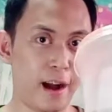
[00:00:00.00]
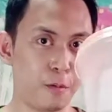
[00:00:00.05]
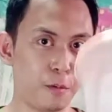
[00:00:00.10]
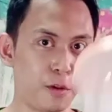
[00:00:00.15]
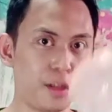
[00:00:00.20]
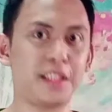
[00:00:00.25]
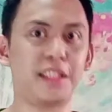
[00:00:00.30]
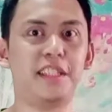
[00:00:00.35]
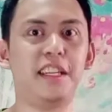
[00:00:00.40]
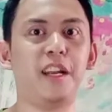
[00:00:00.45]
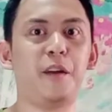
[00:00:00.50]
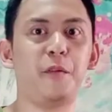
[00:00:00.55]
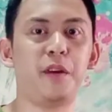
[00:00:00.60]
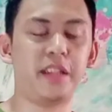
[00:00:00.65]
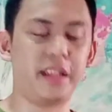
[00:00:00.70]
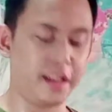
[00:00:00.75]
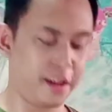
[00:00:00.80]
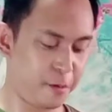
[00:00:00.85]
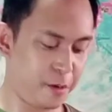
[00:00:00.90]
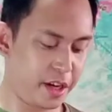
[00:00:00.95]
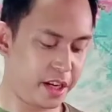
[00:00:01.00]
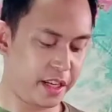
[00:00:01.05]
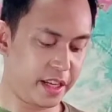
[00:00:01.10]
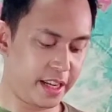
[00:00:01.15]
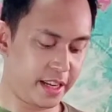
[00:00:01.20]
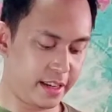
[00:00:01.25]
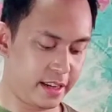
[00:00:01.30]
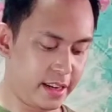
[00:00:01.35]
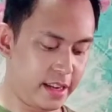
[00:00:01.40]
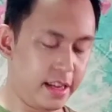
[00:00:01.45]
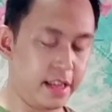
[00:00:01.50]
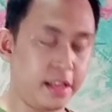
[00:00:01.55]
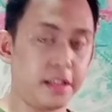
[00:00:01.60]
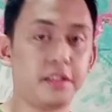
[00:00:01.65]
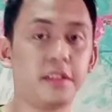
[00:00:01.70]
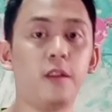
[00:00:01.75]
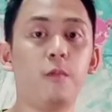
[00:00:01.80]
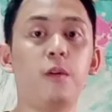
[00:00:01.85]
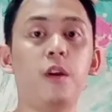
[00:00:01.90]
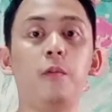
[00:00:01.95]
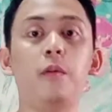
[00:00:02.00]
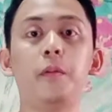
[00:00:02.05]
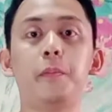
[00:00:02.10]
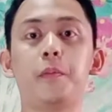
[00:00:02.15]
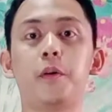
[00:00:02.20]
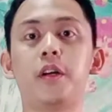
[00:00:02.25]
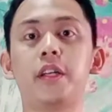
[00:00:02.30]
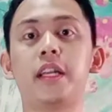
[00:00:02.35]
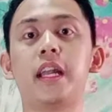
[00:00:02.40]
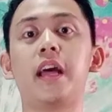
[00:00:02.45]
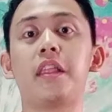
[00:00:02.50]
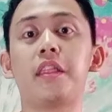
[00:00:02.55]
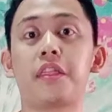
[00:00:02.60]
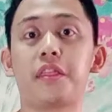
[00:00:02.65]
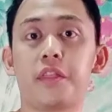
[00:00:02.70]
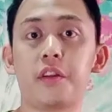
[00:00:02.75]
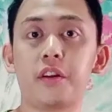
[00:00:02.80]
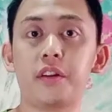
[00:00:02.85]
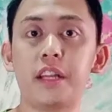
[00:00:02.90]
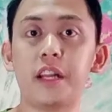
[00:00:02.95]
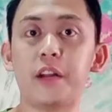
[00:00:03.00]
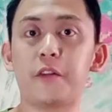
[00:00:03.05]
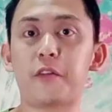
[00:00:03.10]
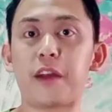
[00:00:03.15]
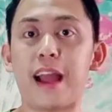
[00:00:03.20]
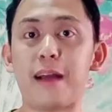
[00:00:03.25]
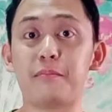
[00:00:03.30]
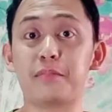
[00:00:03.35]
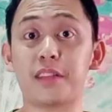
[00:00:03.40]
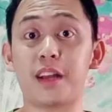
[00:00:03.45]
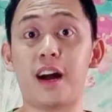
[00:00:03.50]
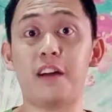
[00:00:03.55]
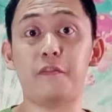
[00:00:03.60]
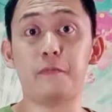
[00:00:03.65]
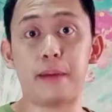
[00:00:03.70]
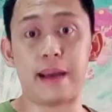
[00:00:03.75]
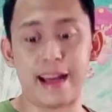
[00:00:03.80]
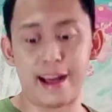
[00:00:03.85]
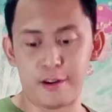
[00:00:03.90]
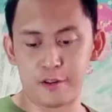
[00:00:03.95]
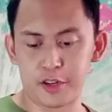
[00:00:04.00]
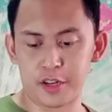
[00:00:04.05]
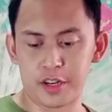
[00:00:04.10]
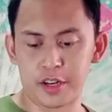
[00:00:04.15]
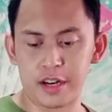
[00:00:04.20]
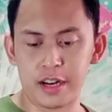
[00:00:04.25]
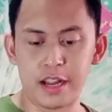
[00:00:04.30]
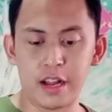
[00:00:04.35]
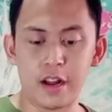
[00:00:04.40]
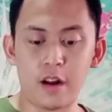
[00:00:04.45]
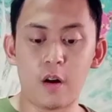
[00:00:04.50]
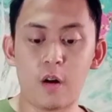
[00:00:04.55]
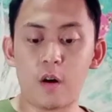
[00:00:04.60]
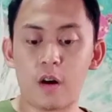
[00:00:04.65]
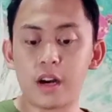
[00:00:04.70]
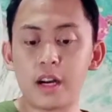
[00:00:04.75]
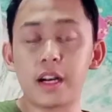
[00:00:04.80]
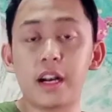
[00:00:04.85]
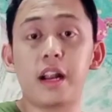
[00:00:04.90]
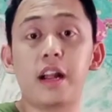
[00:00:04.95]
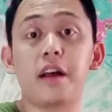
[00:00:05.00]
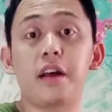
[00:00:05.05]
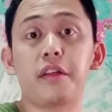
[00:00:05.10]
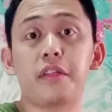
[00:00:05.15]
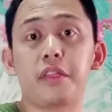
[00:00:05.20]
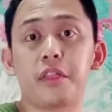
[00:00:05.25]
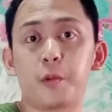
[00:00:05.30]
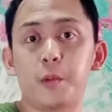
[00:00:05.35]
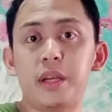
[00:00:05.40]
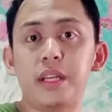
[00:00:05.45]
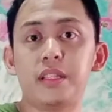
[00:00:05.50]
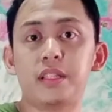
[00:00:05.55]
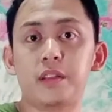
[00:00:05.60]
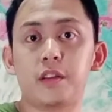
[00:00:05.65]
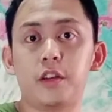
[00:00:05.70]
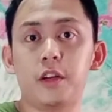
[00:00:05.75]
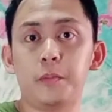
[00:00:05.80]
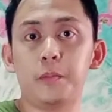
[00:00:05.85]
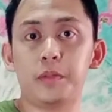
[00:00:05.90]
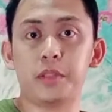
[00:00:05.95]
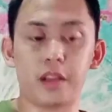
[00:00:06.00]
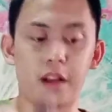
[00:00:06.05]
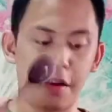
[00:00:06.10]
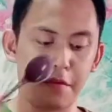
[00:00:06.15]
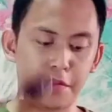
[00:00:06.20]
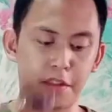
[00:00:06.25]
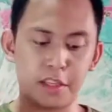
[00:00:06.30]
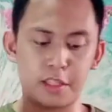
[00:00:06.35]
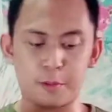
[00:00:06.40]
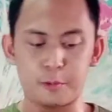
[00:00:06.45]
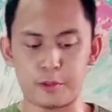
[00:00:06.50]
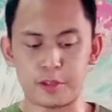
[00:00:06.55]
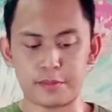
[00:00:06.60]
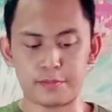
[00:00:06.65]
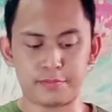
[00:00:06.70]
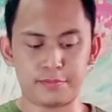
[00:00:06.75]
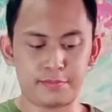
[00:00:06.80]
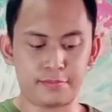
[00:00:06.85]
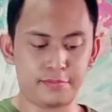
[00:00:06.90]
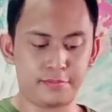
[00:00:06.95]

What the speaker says: our secret ingredient. So we will put 30 grams of powder, or 3 scoops of this one.